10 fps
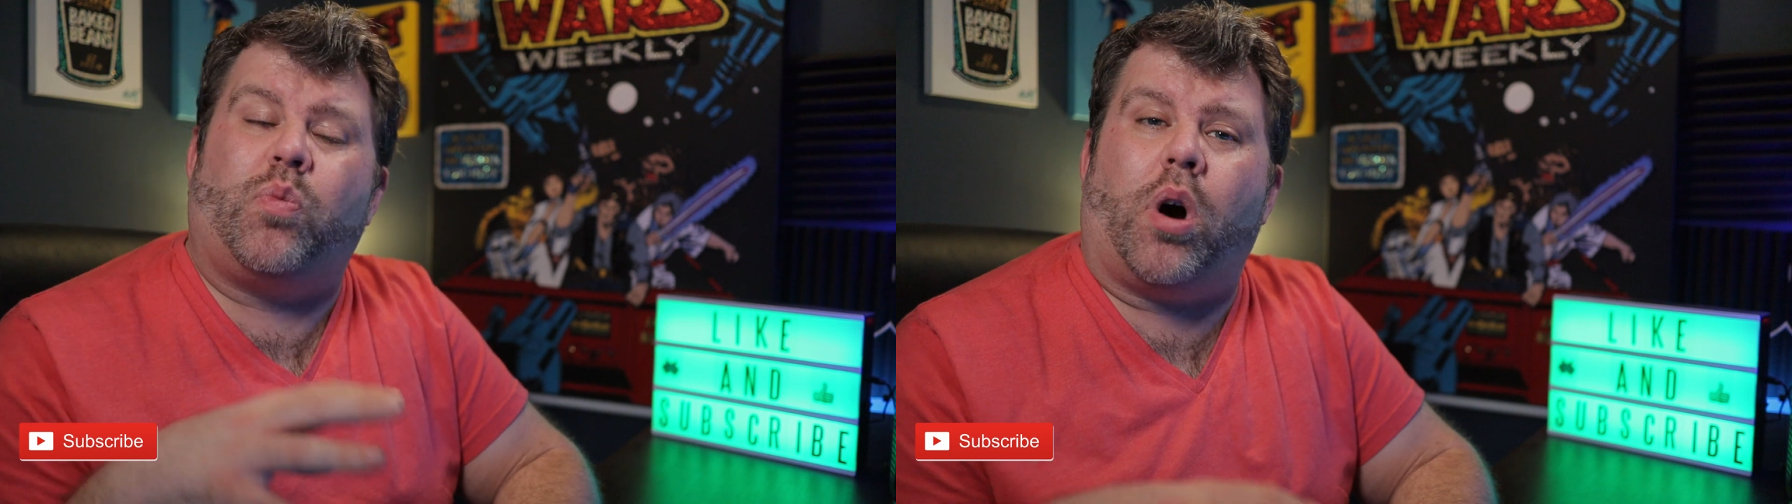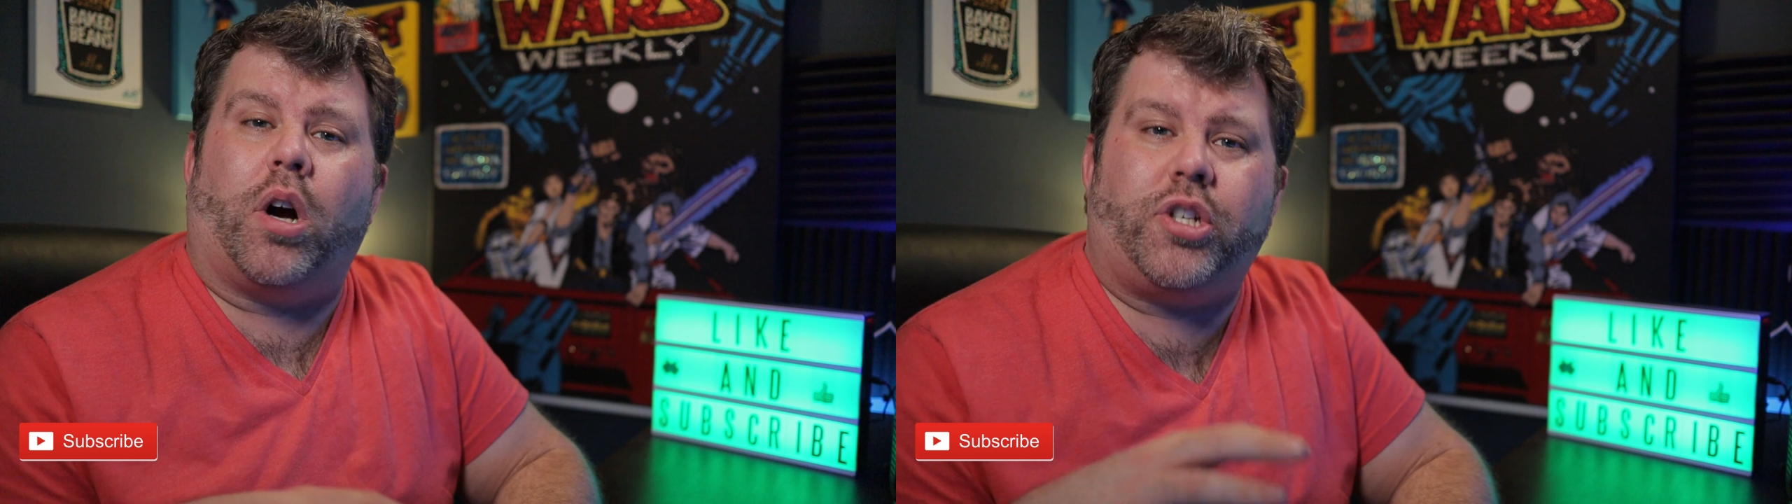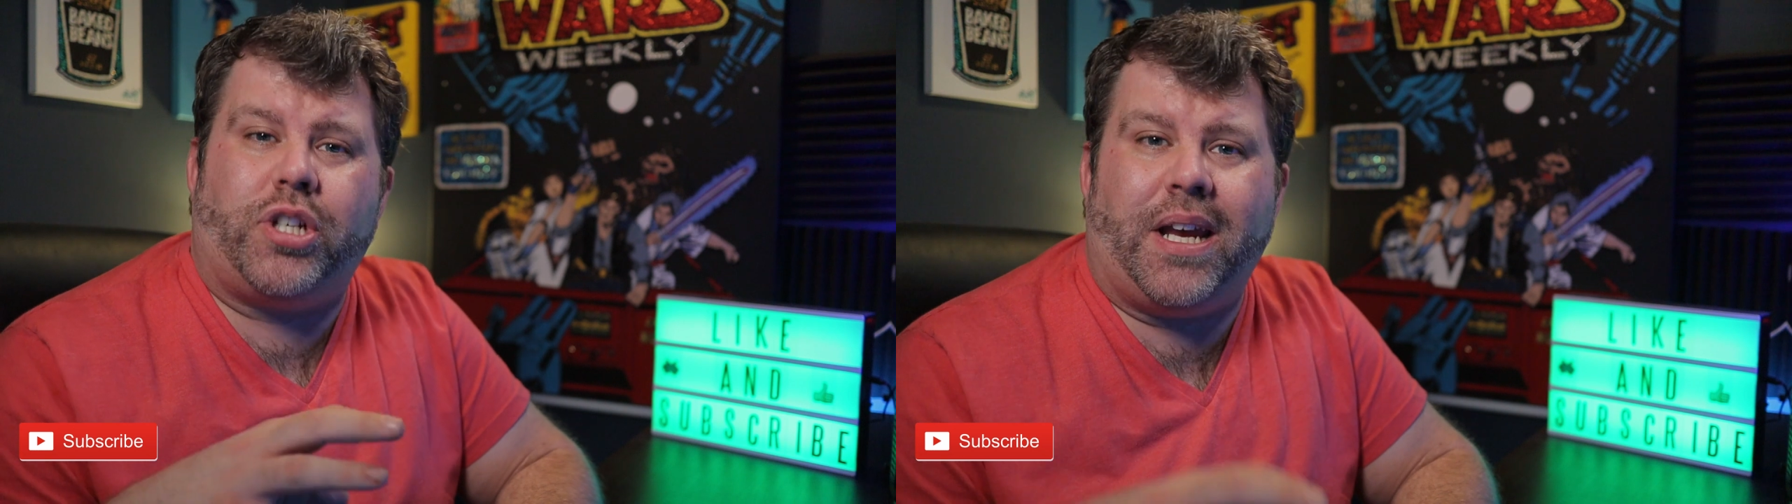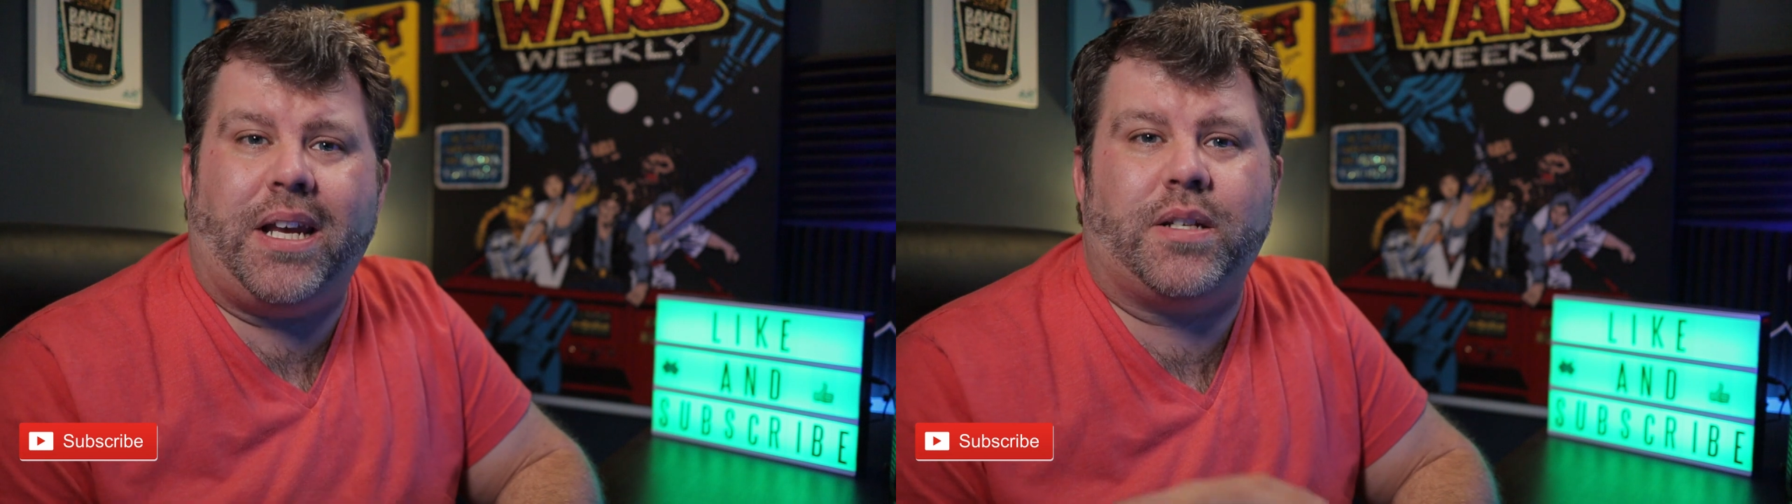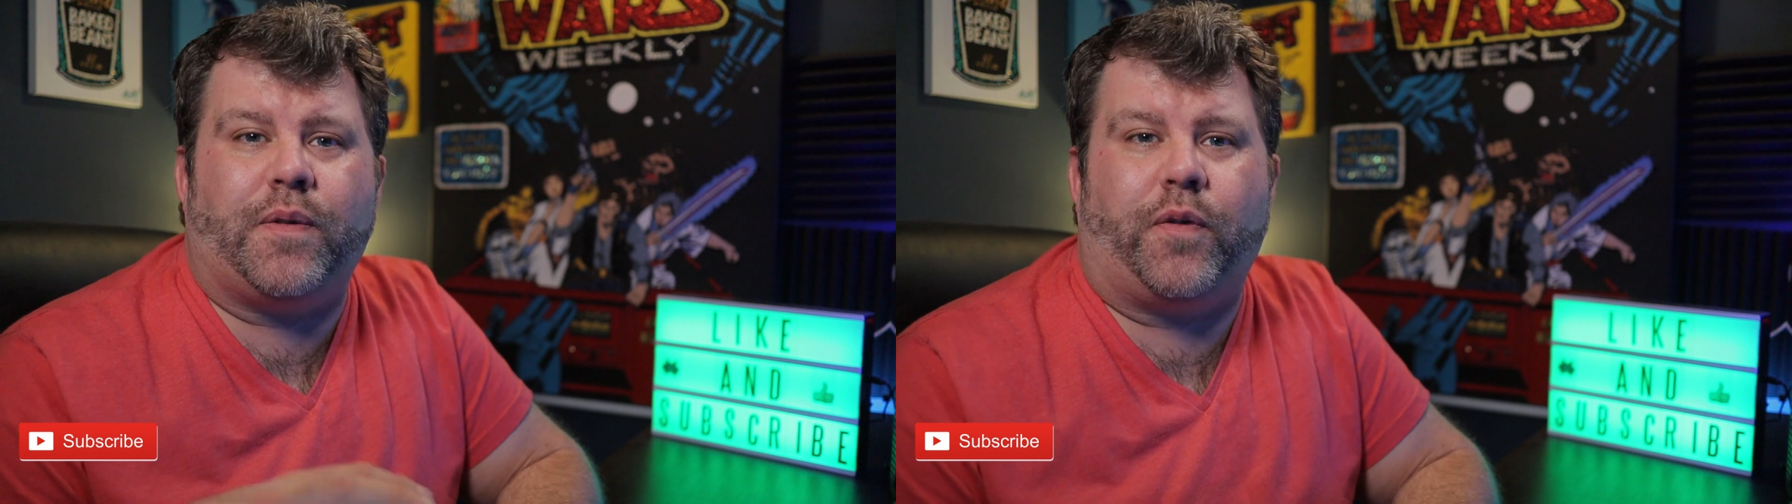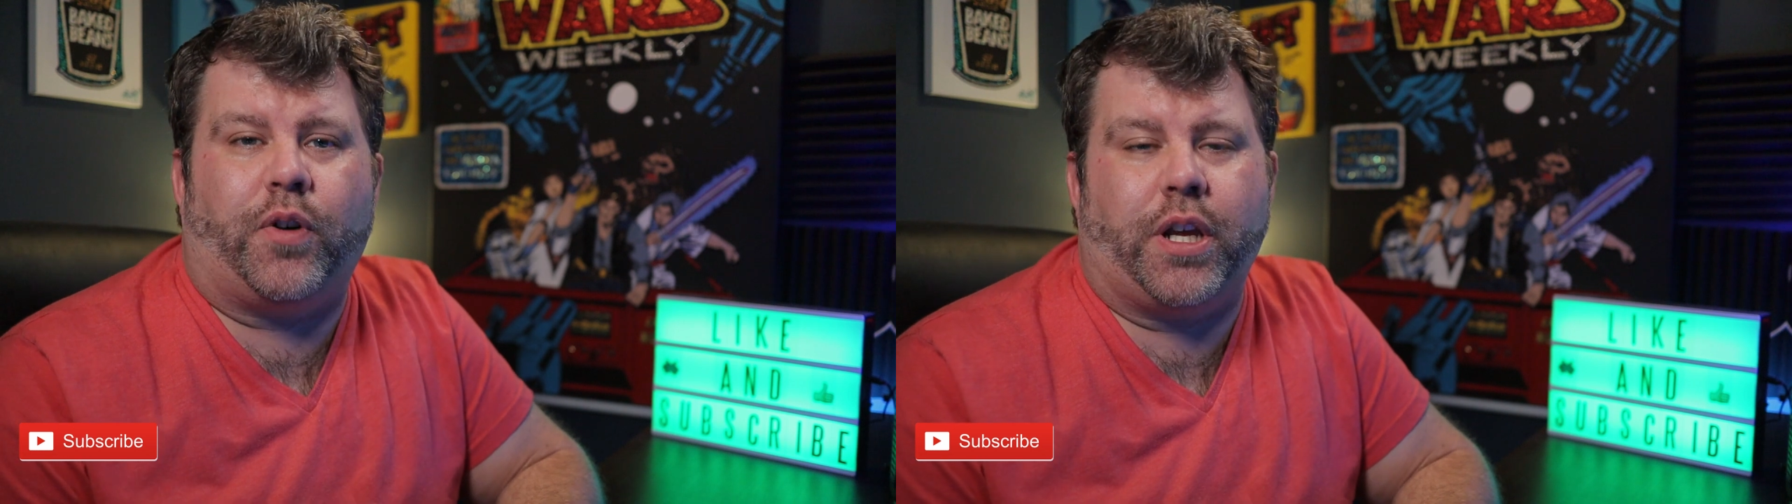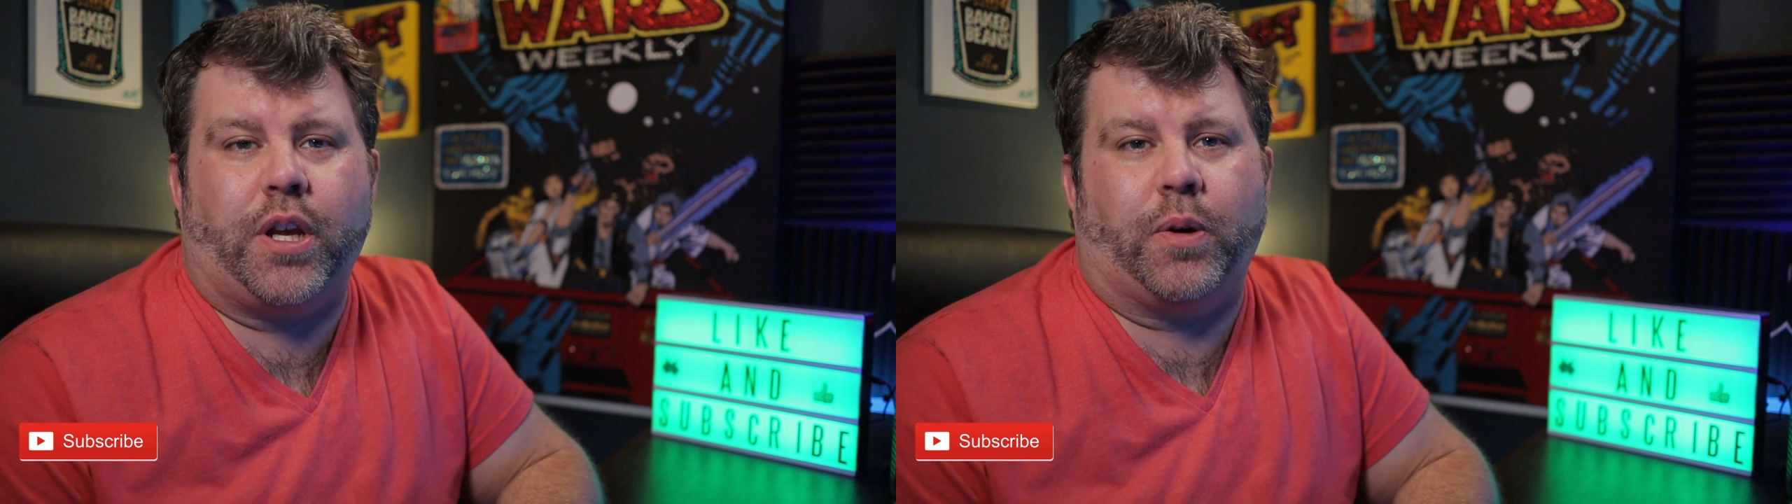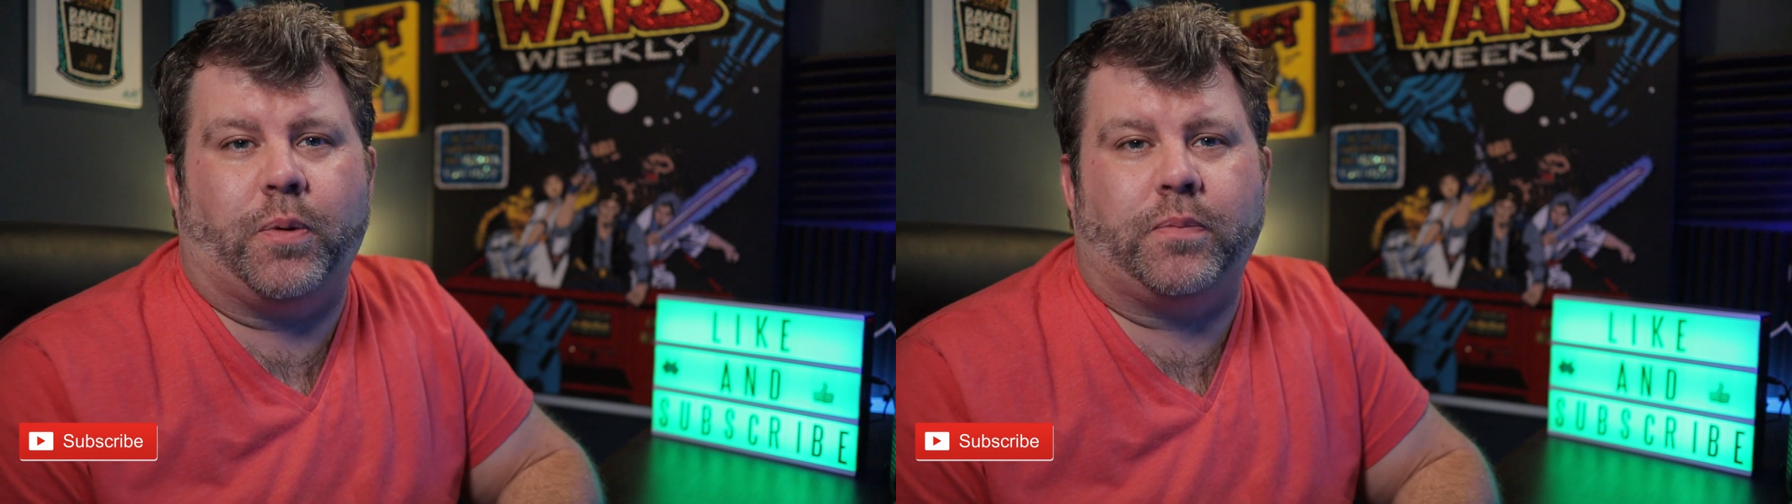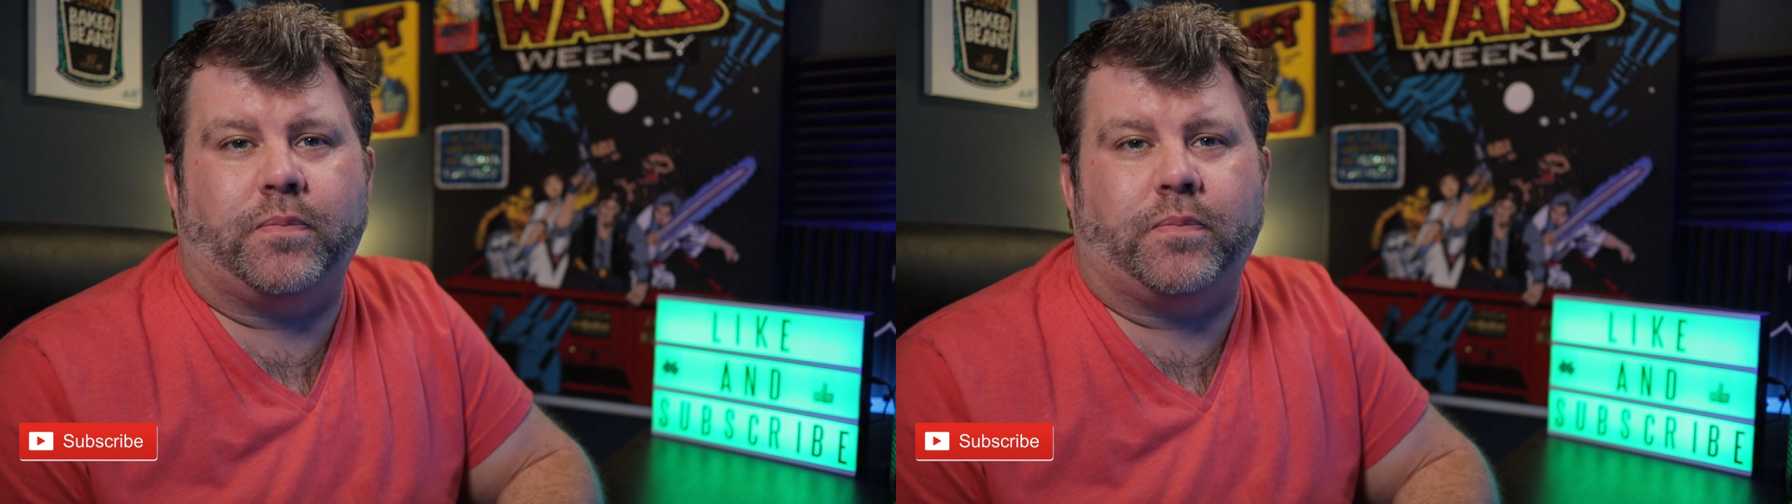watch is for you.